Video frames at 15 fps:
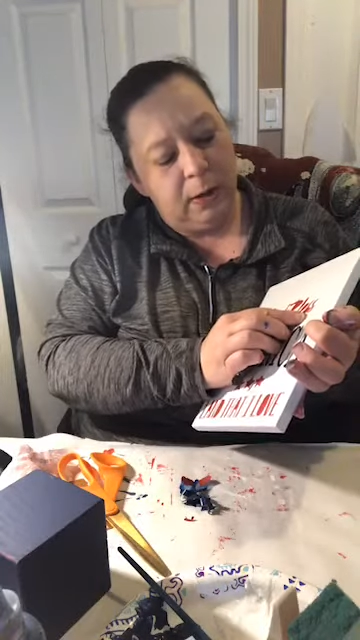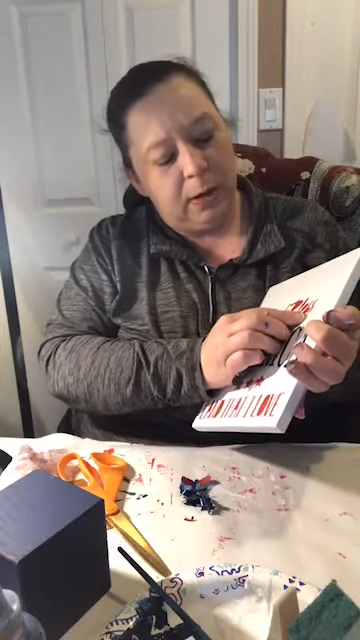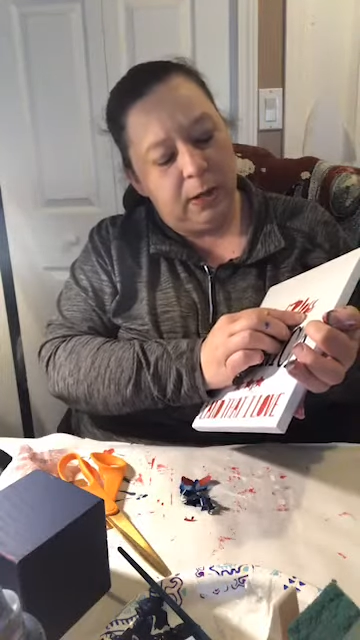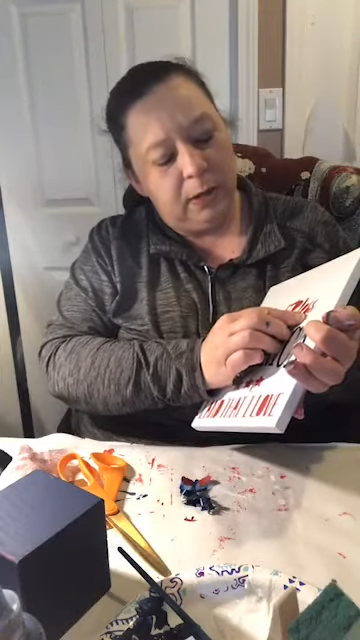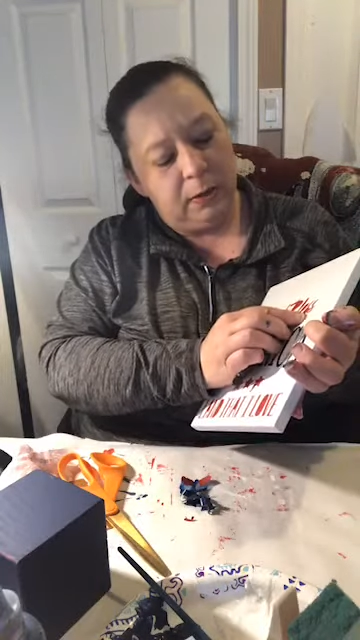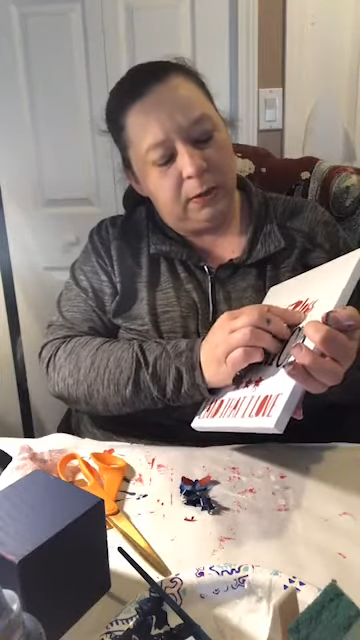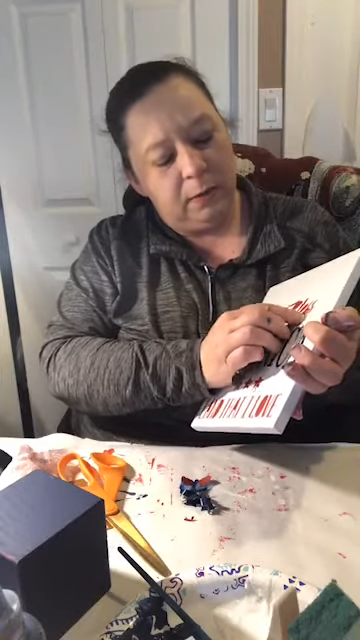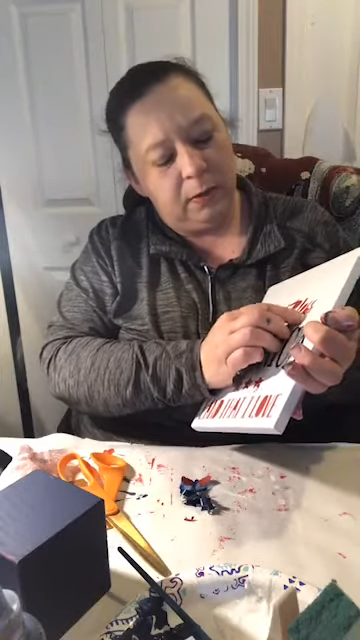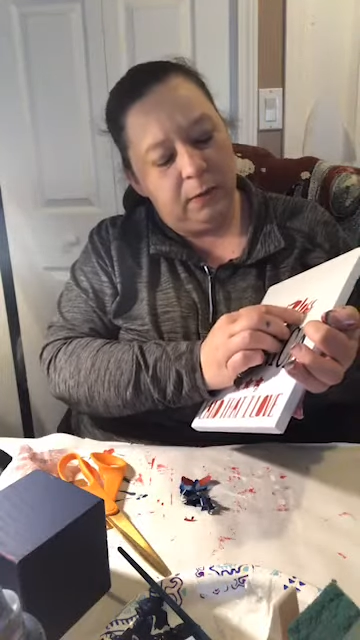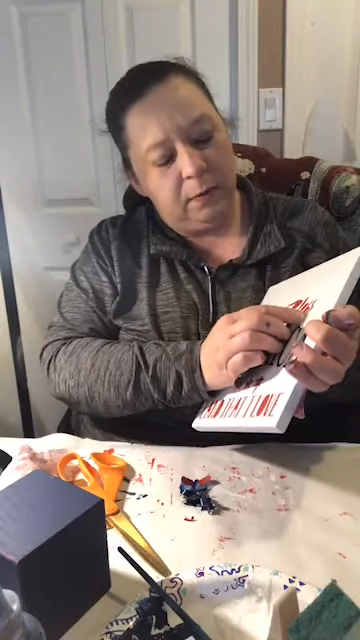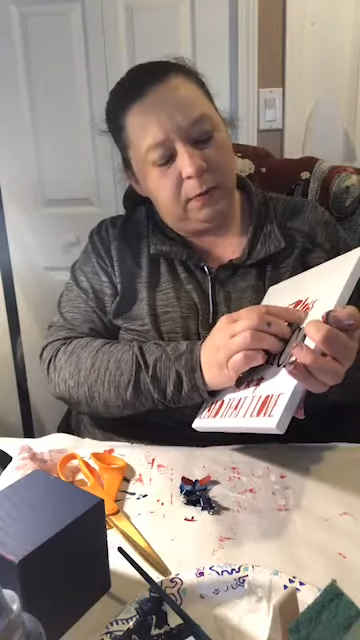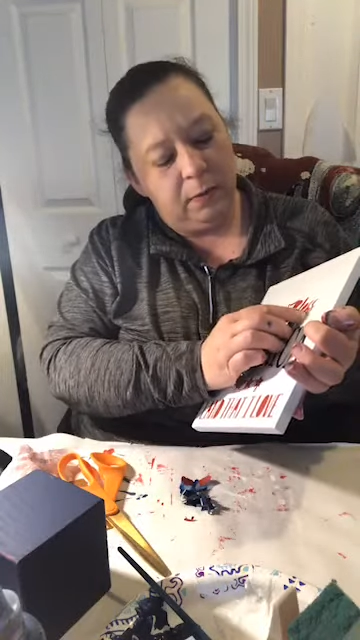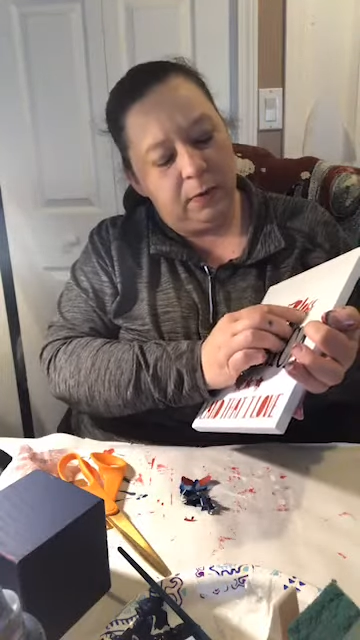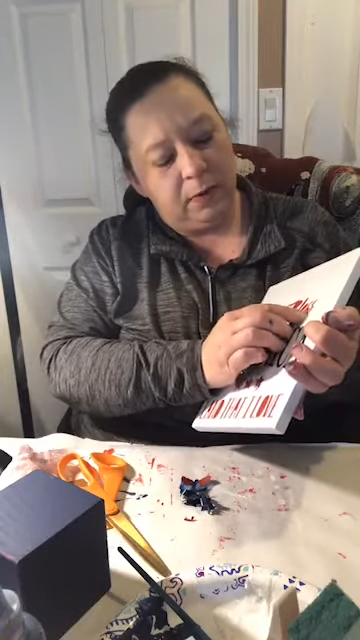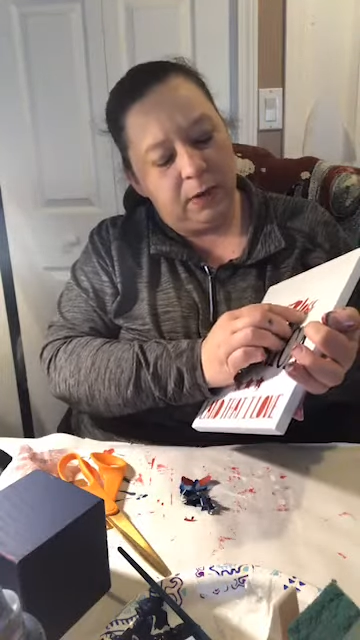And so then
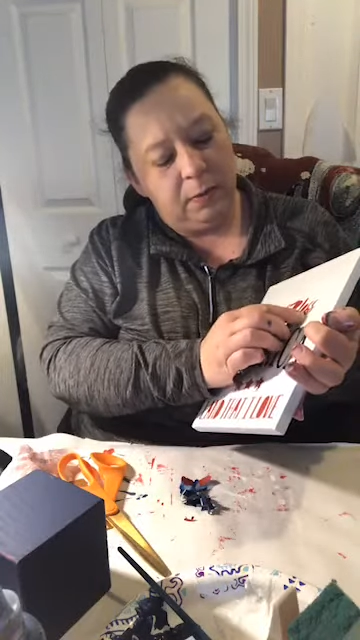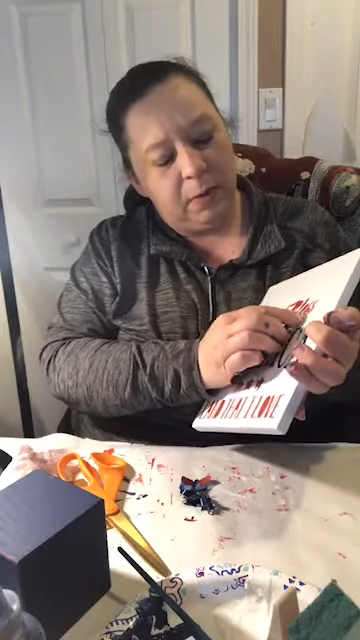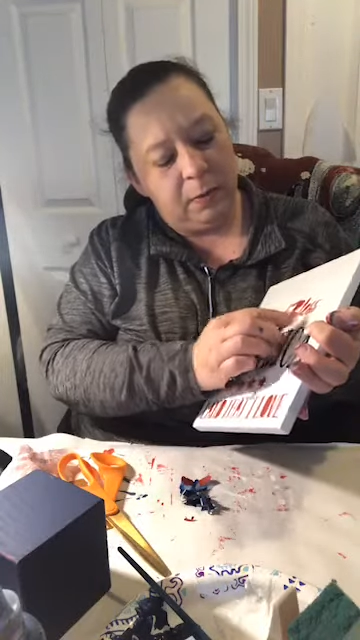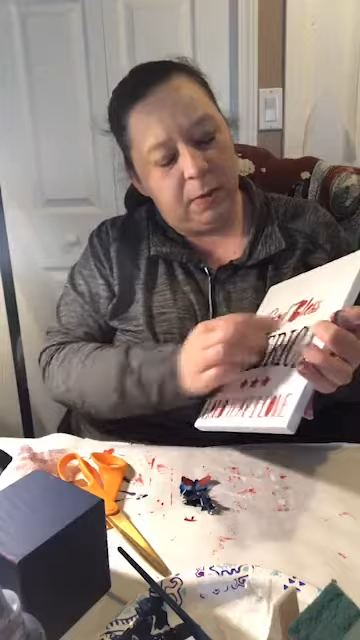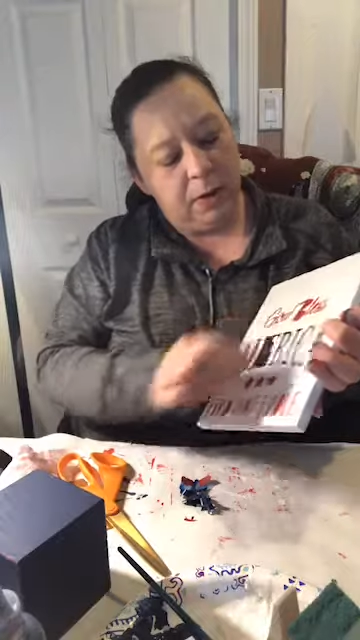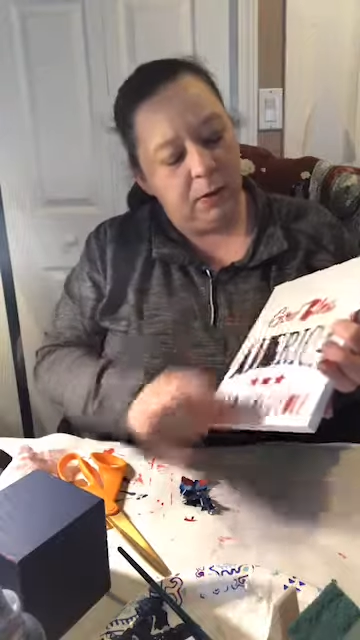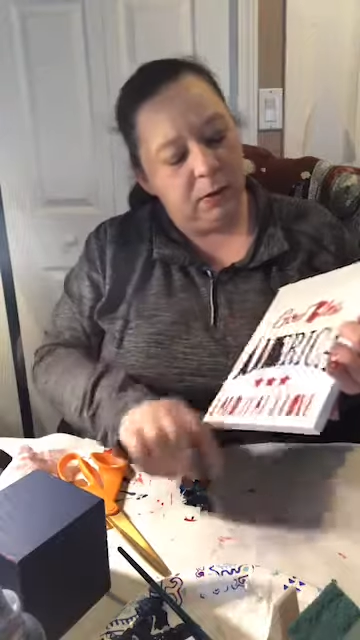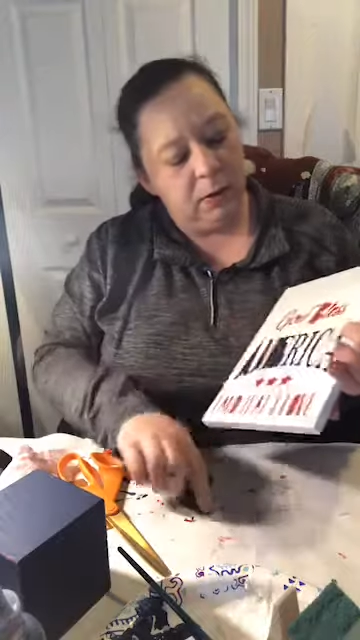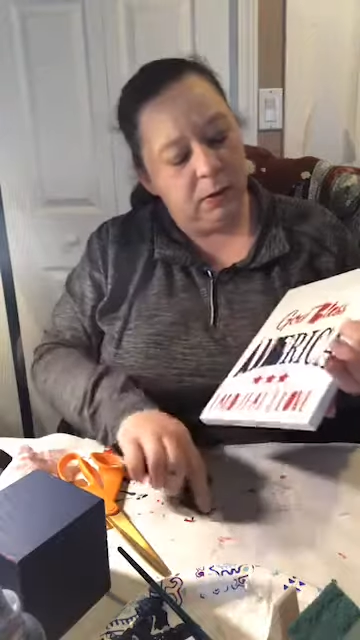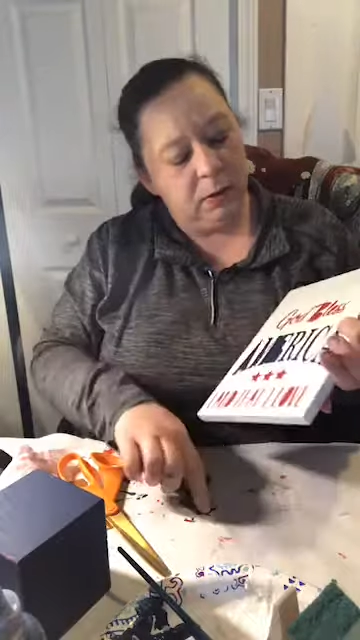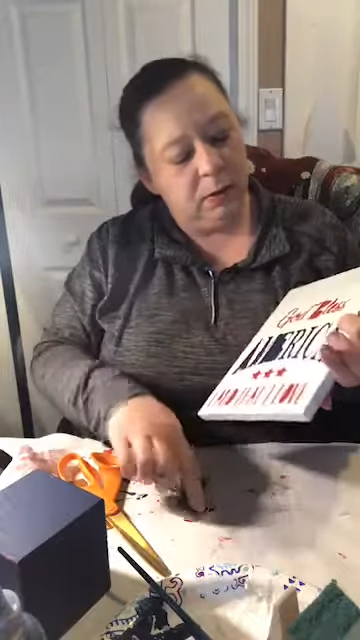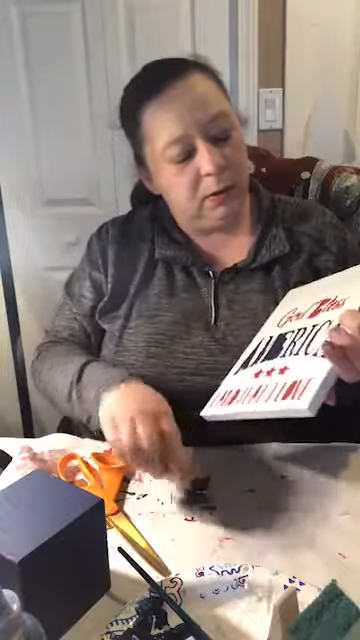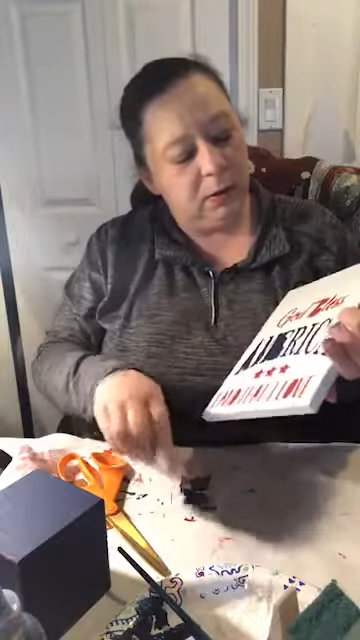the summer bundle